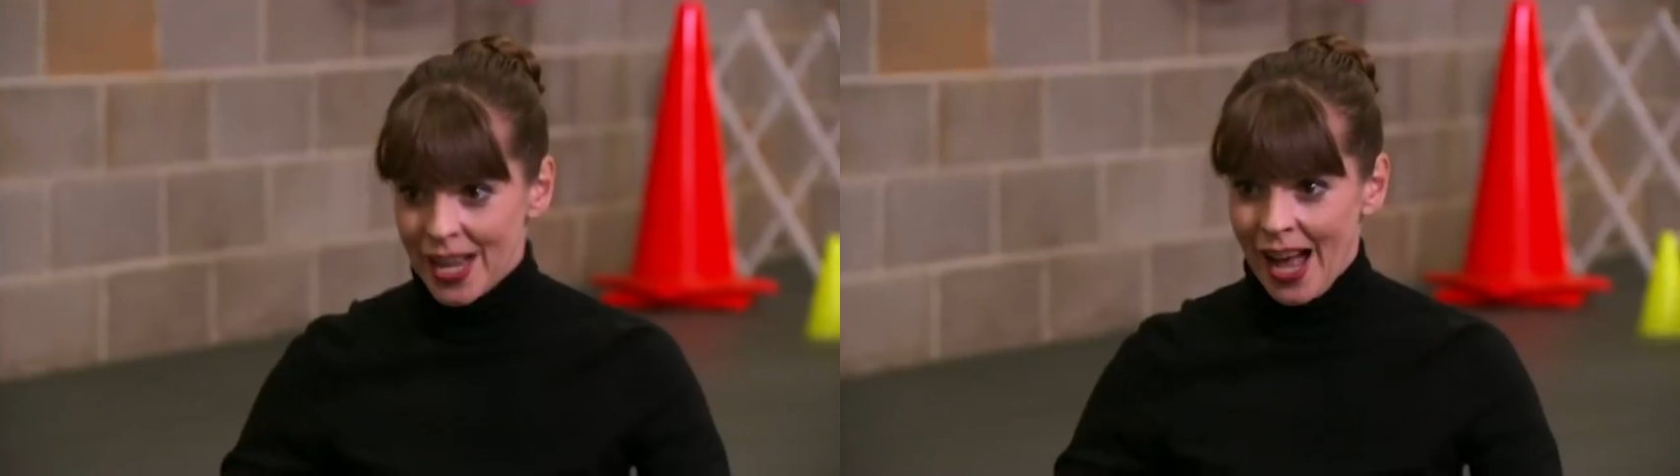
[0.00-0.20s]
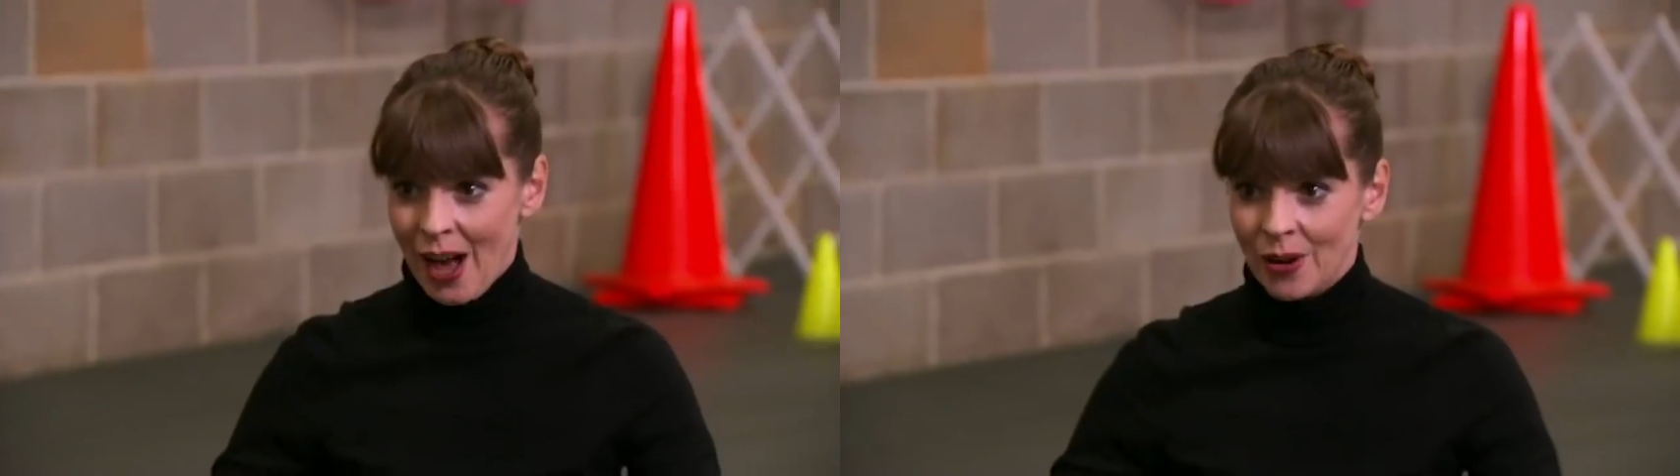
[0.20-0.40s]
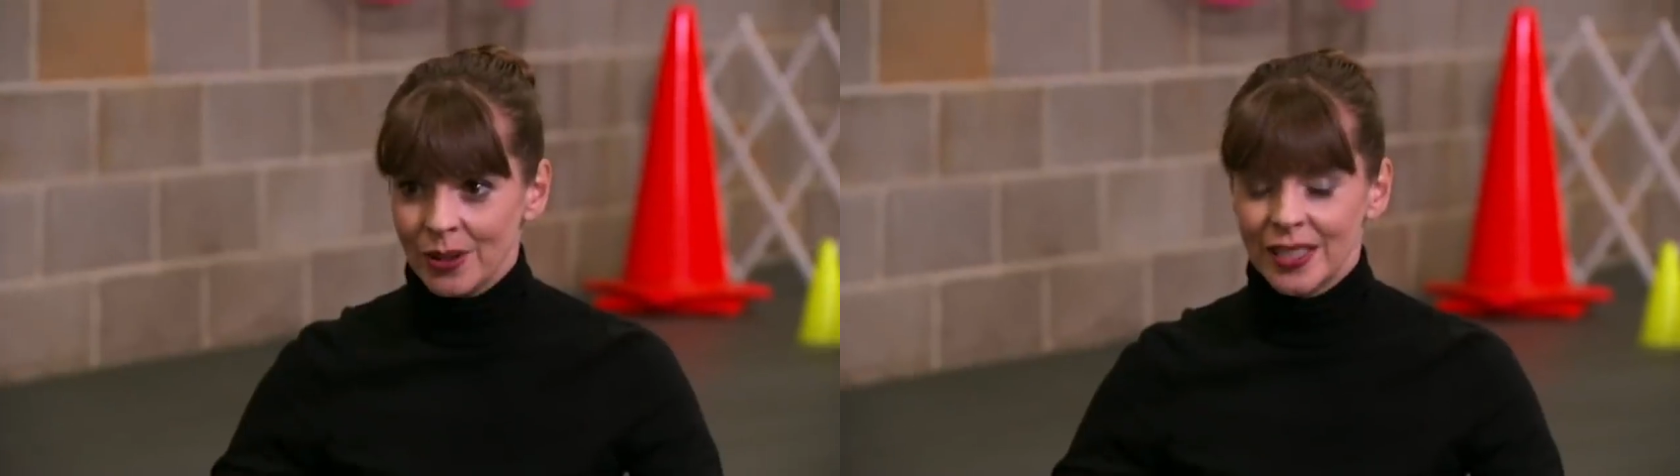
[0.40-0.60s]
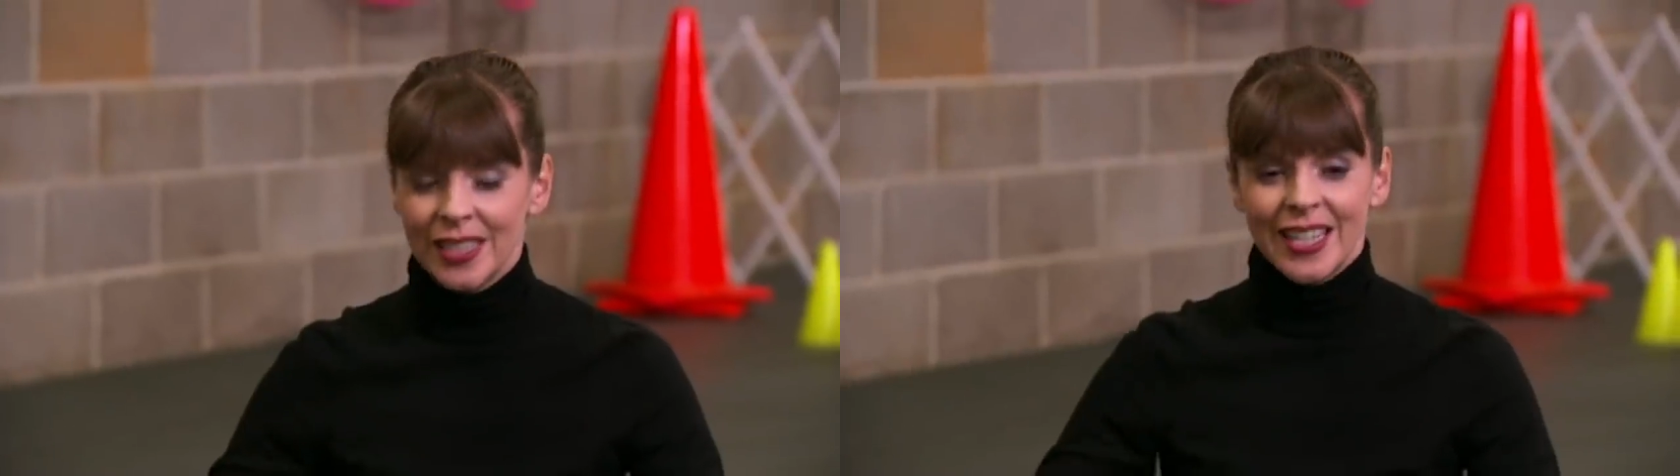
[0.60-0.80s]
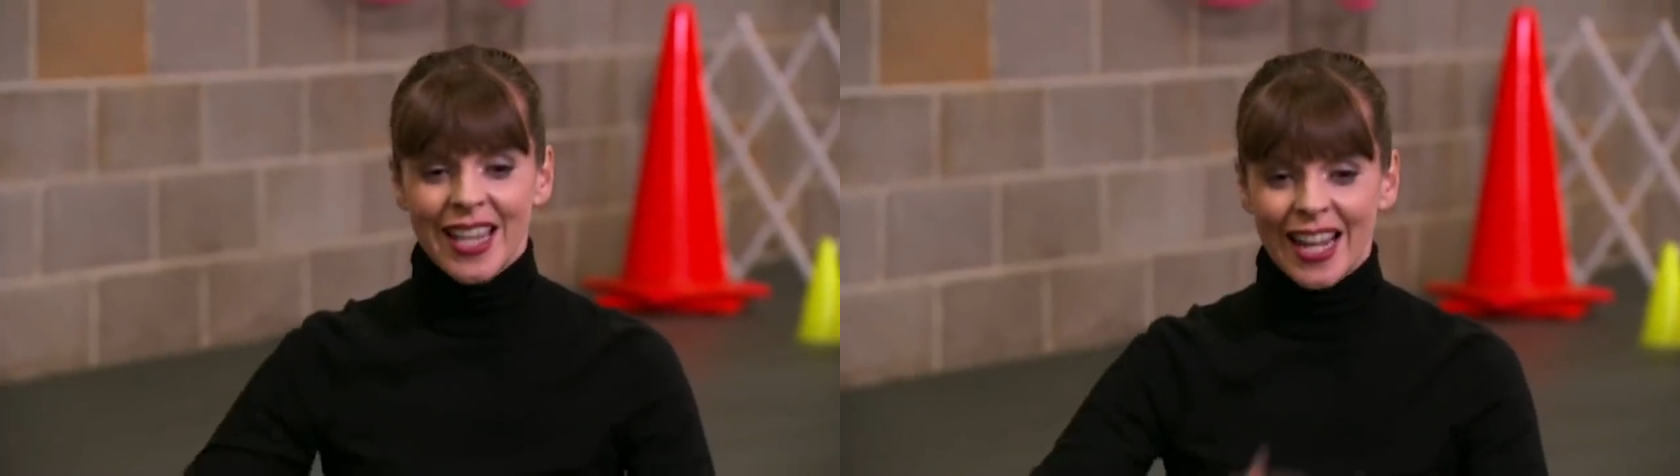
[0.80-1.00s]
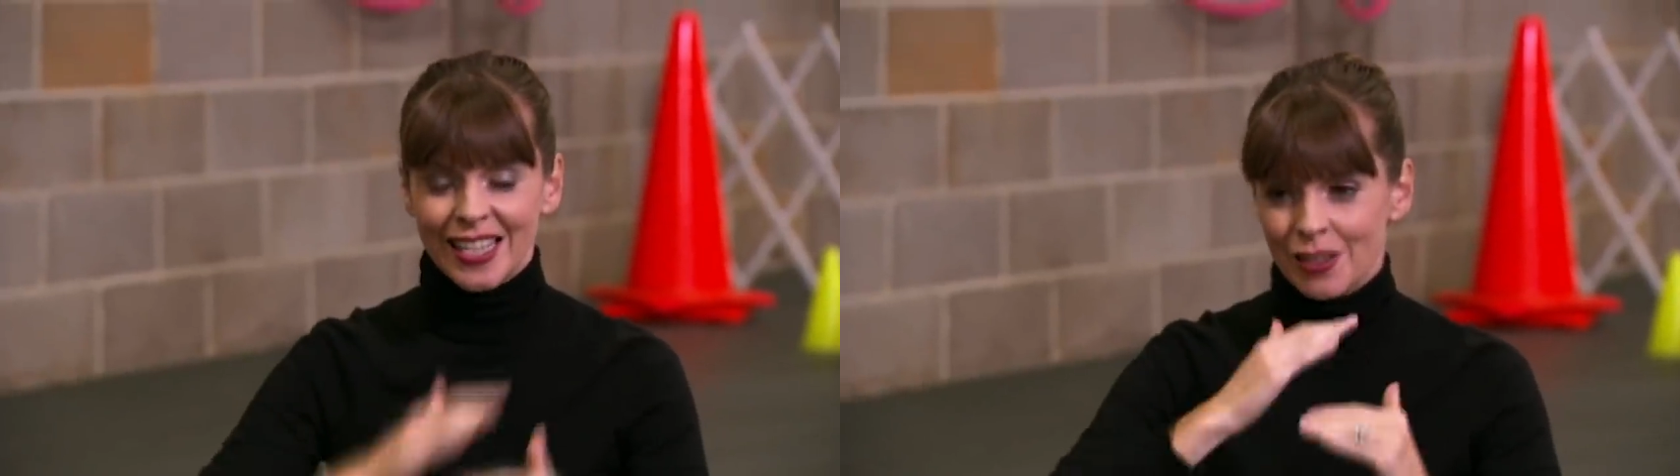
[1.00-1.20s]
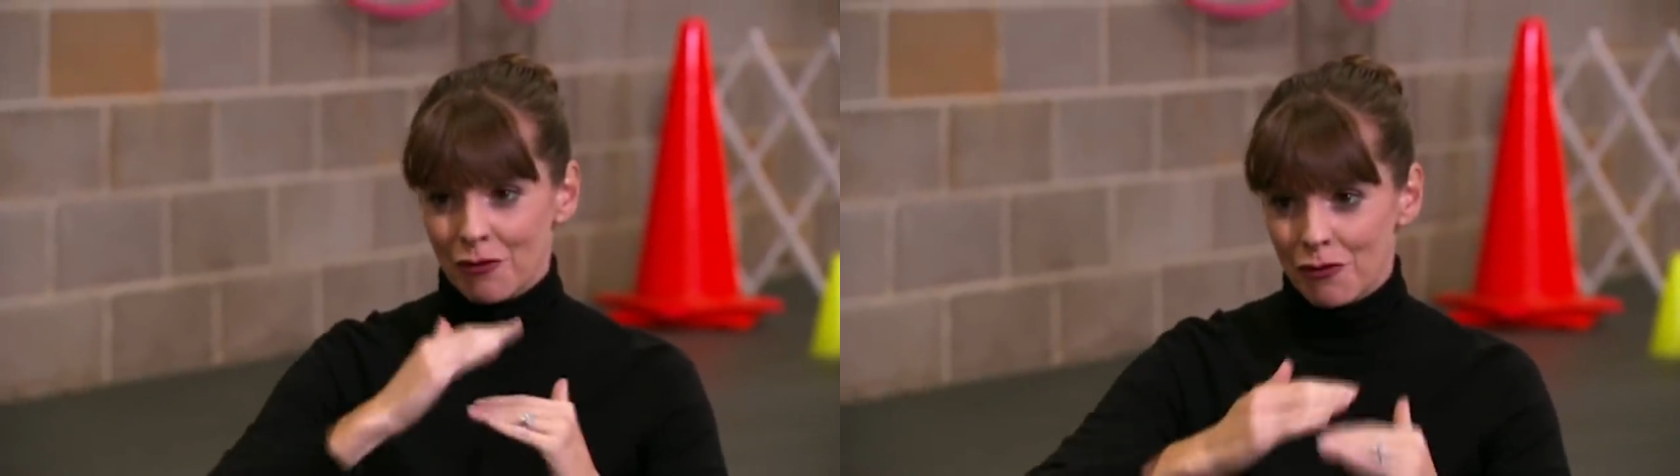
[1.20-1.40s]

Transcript: for now. That's the